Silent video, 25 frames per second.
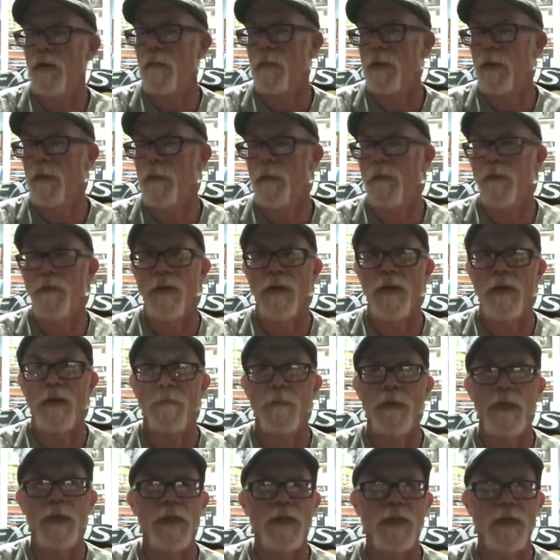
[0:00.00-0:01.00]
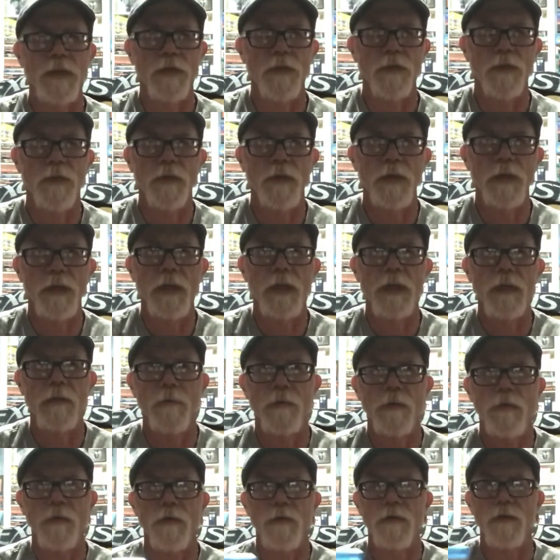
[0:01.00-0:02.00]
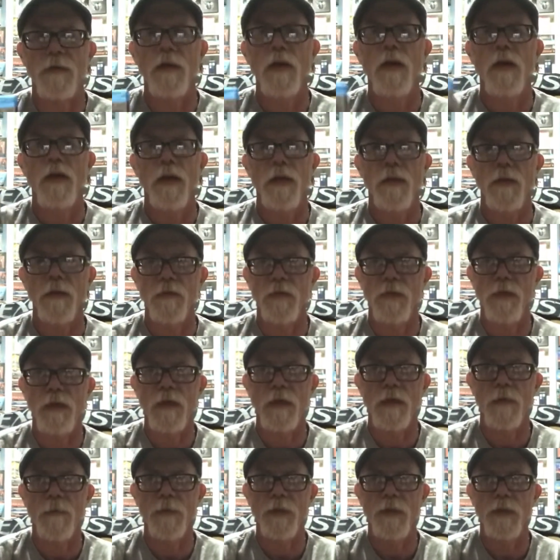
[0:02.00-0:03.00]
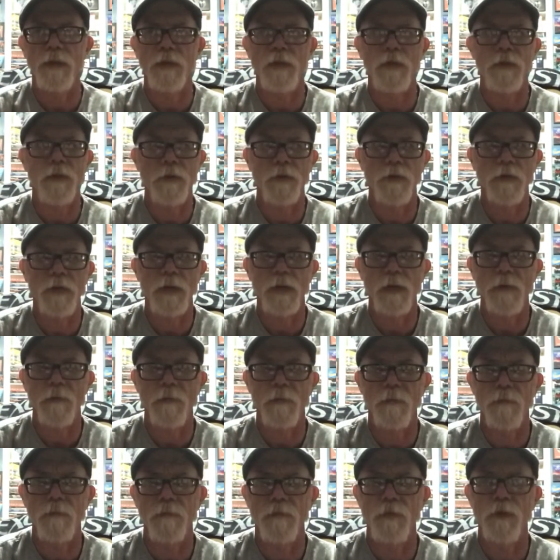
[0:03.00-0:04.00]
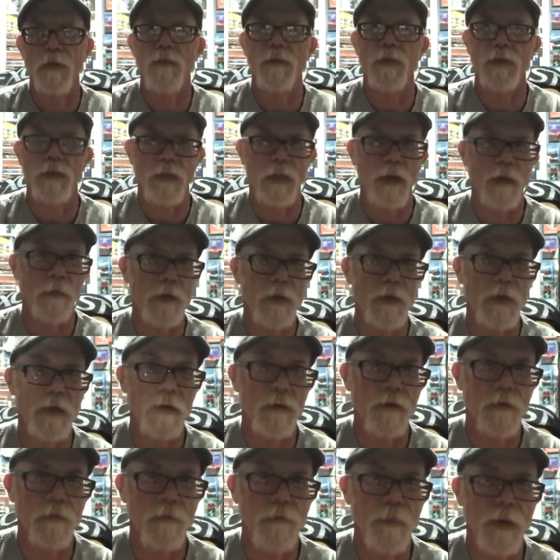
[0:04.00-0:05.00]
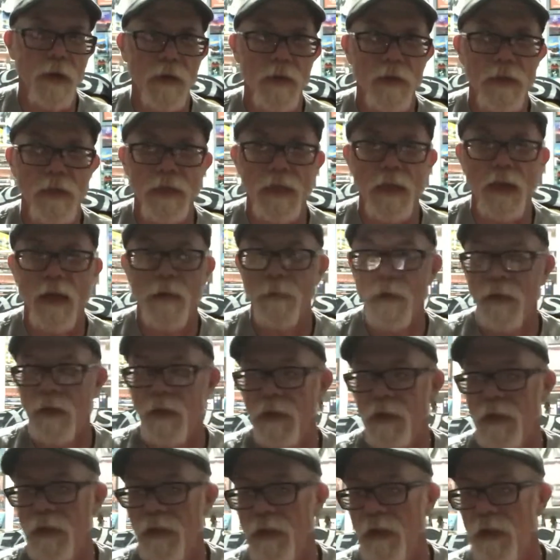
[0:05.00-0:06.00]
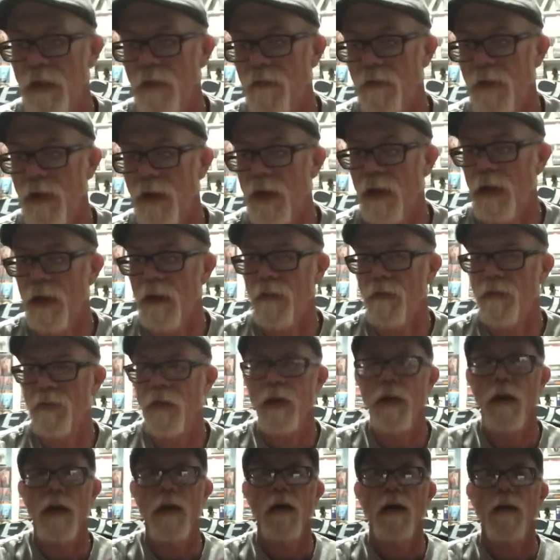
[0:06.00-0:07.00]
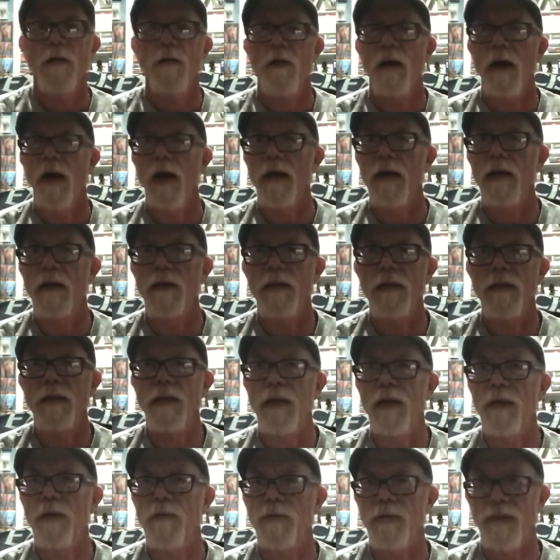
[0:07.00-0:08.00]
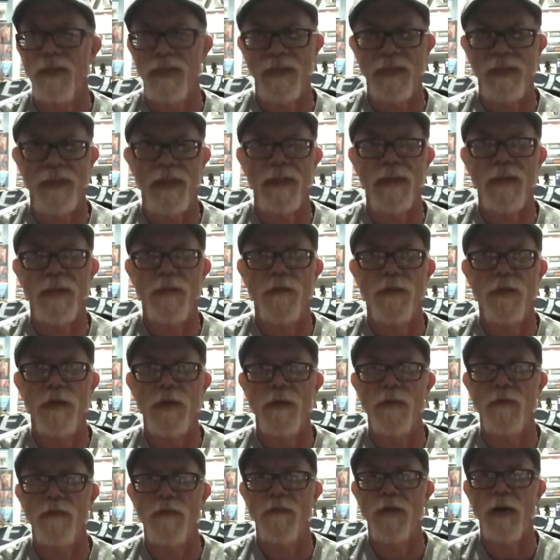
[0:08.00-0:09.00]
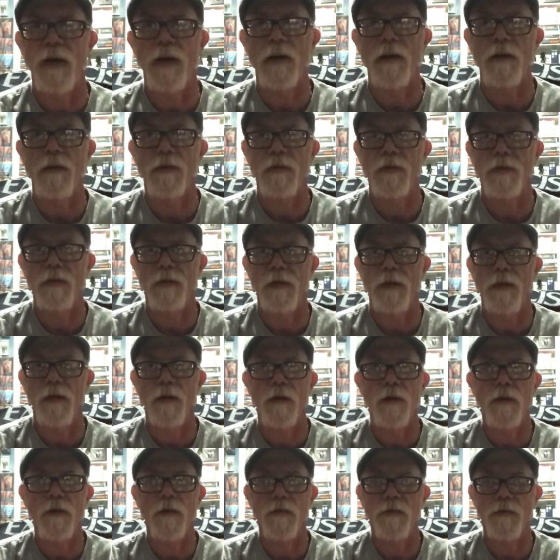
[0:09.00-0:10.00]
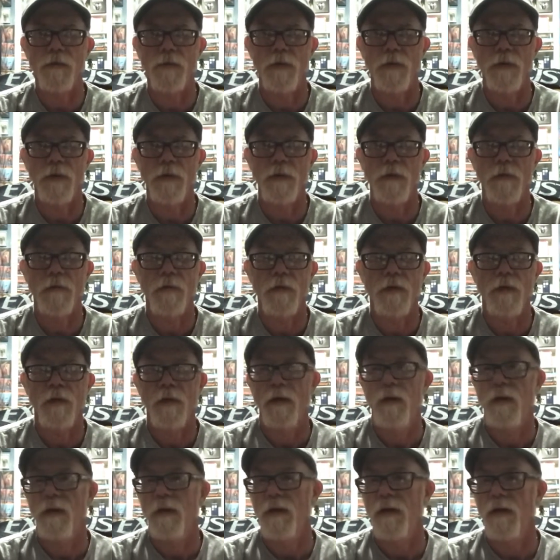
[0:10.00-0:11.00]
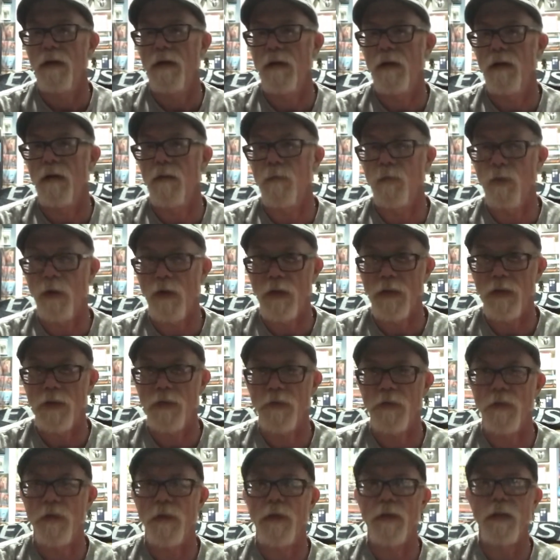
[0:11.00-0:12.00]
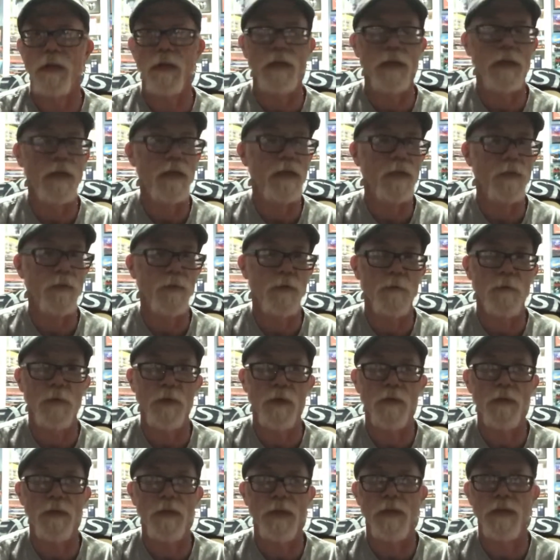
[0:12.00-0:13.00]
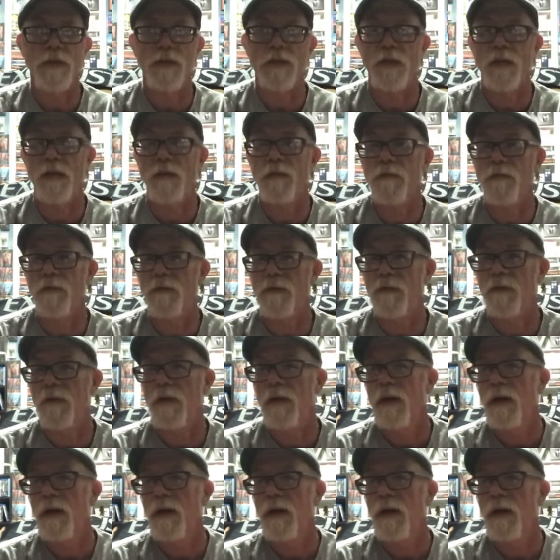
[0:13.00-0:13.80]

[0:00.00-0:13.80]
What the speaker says: it might have been rated PG-13 because there was a lot of PG-13 movies coming out by this time in 1985. I didn't think it was excessively violent at all for a Western, a Clint Eastwood movie in general.